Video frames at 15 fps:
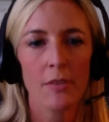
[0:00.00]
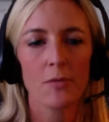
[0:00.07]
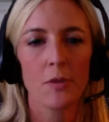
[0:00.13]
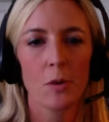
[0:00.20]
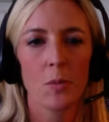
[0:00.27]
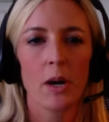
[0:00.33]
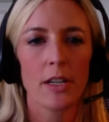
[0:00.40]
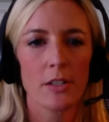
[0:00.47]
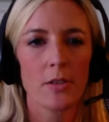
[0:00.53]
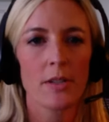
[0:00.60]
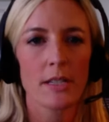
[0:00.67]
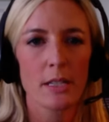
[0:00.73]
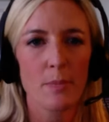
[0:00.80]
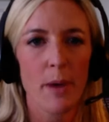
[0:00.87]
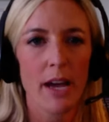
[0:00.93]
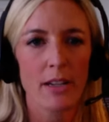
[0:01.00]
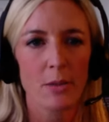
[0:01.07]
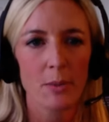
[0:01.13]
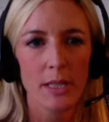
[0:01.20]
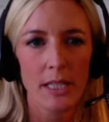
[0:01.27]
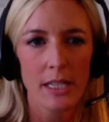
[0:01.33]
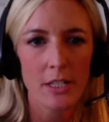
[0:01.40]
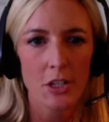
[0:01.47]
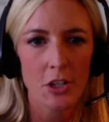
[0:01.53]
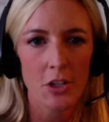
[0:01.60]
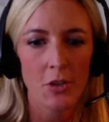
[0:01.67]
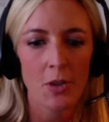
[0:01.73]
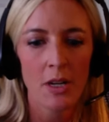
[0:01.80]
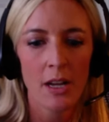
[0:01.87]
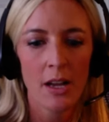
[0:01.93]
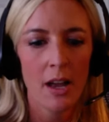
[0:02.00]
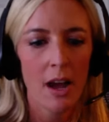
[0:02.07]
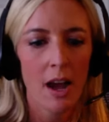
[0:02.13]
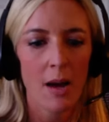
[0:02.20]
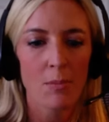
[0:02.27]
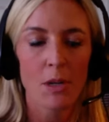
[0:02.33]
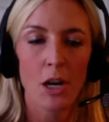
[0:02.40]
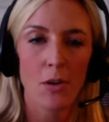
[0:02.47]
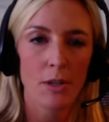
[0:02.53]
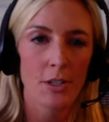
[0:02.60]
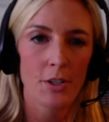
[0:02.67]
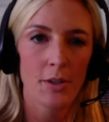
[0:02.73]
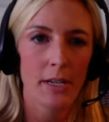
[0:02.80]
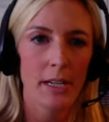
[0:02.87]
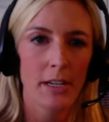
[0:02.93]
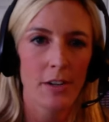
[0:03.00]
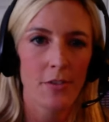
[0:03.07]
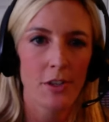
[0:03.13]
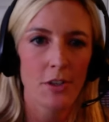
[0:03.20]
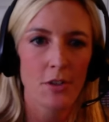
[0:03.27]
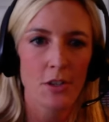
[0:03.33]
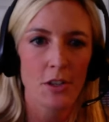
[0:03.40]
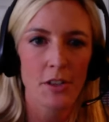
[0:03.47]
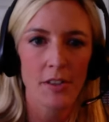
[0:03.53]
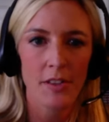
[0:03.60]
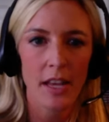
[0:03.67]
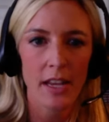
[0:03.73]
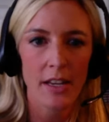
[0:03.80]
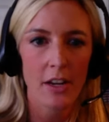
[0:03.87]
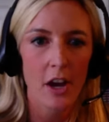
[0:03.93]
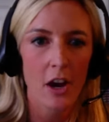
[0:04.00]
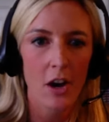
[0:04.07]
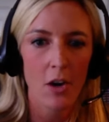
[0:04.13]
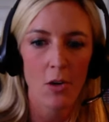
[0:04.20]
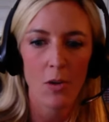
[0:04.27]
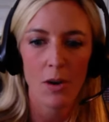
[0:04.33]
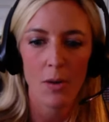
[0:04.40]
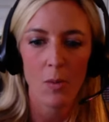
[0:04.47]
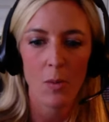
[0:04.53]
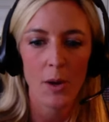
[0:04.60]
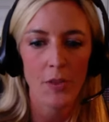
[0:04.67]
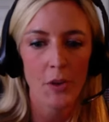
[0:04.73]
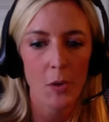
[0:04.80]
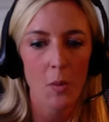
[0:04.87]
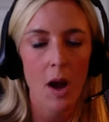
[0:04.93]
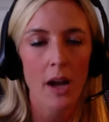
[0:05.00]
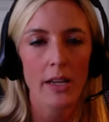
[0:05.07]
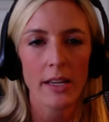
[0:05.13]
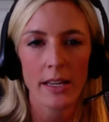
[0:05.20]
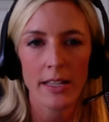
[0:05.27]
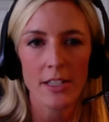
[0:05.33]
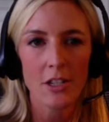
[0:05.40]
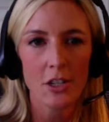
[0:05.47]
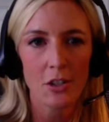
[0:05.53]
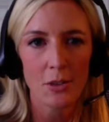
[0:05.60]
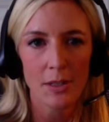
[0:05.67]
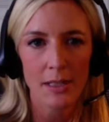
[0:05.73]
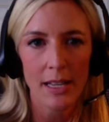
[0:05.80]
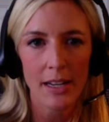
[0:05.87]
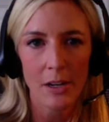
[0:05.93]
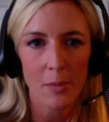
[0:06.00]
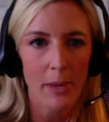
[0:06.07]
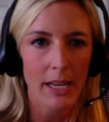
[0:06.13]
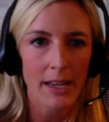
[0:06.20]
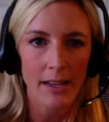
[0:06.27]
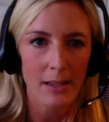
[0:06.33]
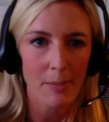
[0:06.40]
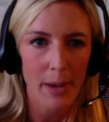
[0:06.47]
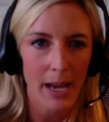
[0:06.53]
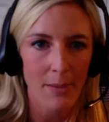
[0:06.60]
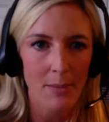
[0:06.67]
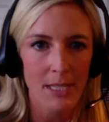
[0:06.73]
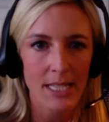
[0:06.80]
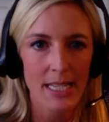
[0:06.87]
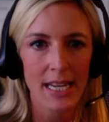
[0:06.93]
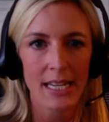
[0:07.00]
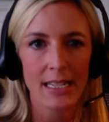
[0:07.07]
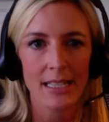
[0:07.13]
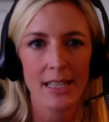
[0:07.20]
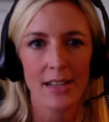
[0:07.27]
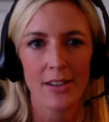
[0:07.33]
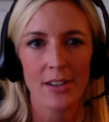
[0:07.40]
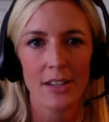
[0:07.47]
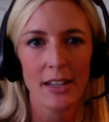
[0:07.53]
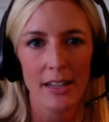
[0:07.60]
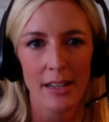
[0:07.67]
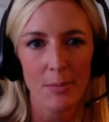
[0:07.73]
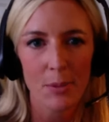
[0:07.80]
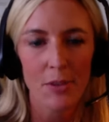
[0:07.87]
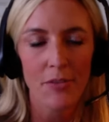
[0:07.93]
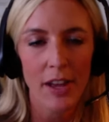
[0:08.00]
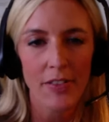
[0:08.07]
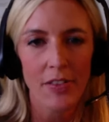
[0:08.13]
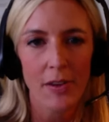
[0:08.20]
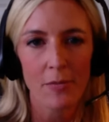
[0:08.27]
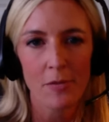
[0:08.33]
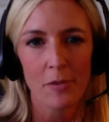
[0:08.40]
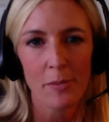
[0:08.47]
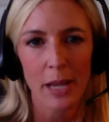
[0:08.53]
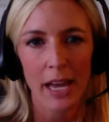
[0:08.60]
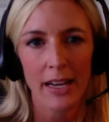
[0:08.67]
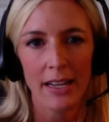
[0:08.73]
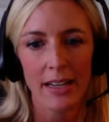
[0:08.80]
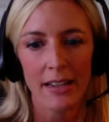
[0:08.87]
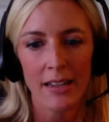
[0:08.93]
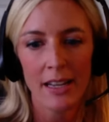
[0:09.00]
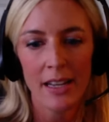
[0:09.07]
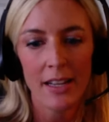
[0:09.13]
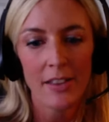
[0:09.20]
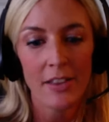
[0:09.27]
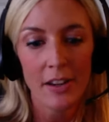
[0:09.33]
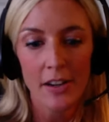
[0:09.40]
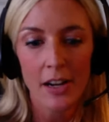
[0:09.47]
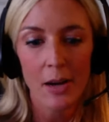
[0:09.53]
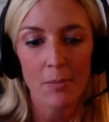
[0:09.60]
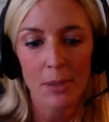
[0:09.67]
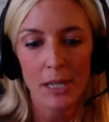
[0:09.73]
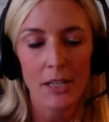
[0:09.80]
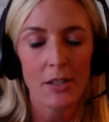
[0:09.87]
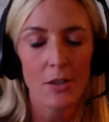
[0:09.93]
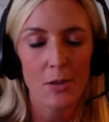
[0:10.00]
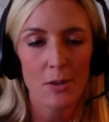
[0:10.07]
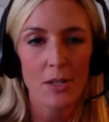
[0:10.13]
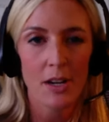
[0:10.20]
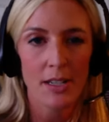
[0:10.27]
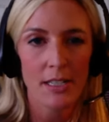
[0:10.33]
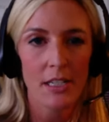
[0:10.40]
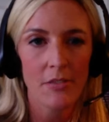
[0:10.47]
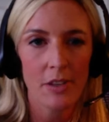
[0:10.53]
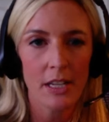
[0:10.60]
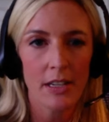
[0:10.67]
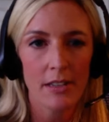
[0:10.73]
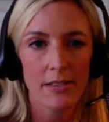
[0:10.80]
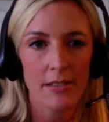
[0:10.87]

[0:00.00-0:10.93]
for what to expect when they do go and do an interview, so that they know what they're walking into and they don't make any bad mistakes that are going to prevent them from getting their company news on TV.